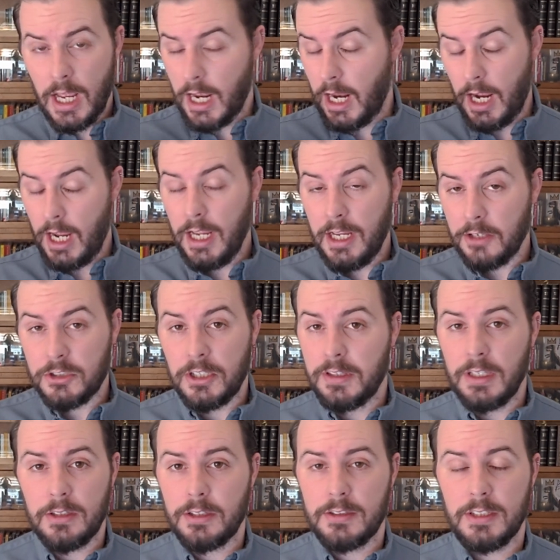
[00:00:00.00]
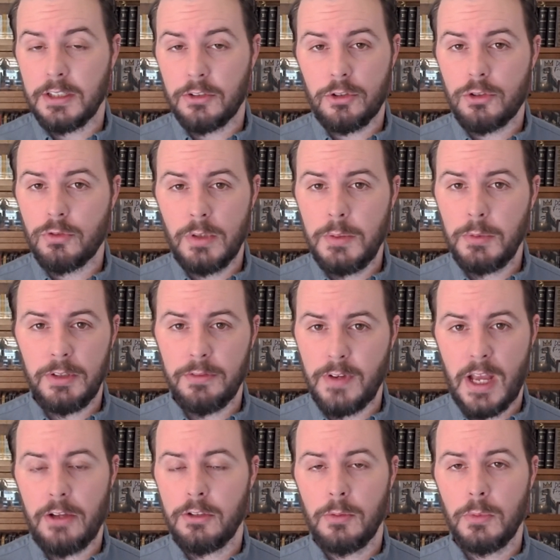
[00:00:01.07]
I actually think that's an extremely
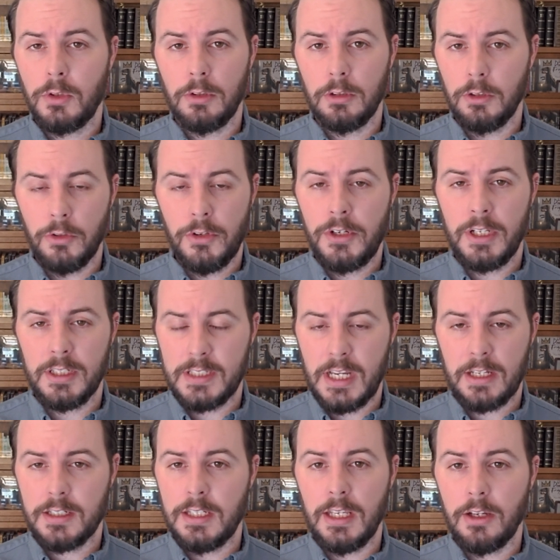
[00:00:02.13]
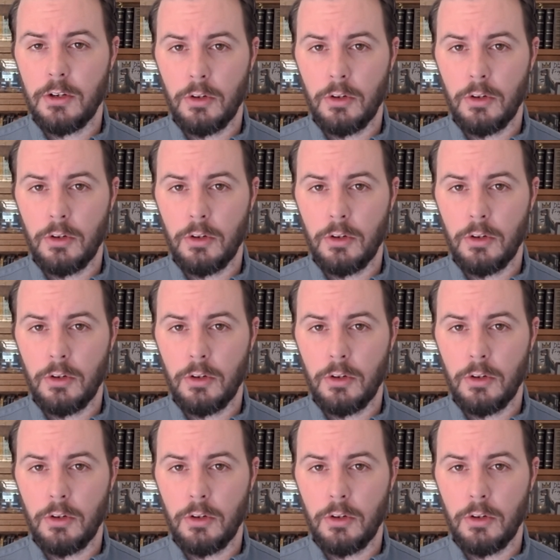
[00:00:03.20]
valuable learning technique